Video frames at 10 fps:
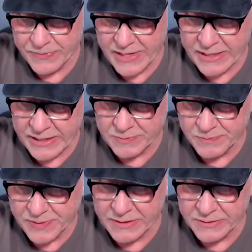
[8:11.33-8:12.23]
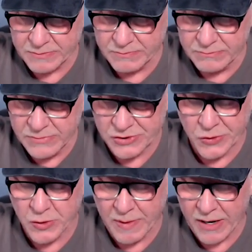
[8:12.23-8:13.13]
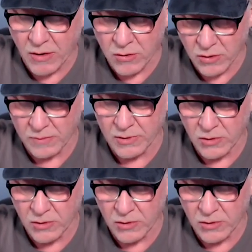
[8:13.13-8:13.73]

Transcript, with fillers: that has been screwed by a horrible,